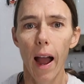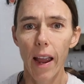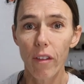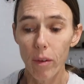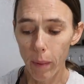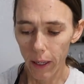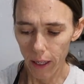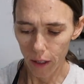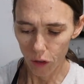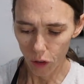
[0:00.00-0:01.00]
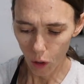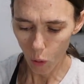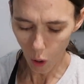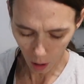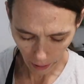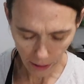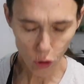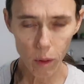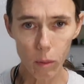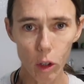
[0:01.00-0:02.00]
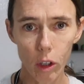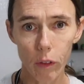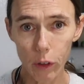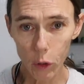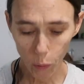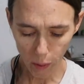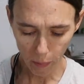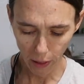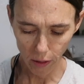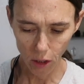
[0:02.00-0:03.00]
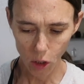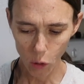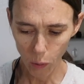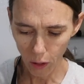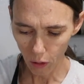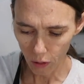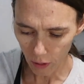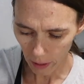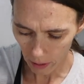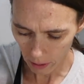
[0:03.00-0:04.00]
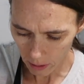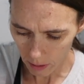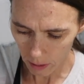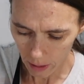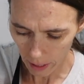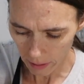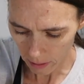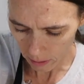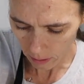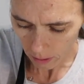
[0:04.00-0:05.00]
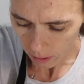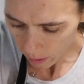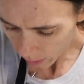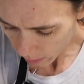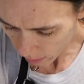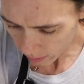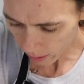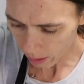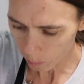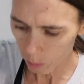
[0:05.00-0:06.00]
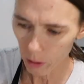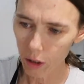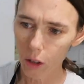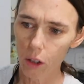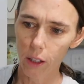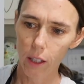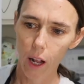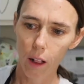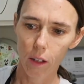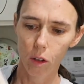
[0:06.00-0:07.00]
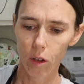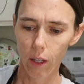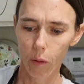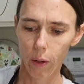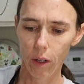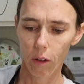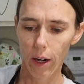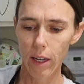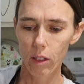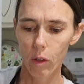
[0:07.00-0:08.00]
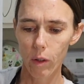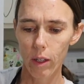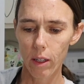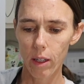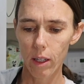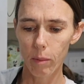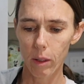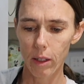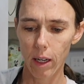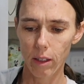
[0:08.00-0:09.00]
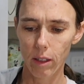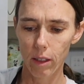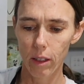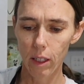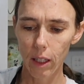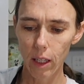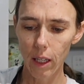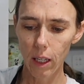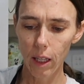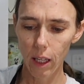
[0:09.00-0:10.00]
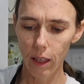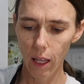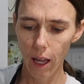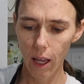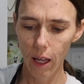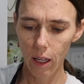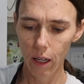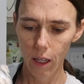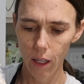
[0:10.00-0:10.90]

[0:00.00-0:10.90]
Hi everybody. So our ice cream churned for 20 minutes. This is what it looks like. It's nice and set up really good. You can tell it looks like regular ice cream. It's nice and sticky like that.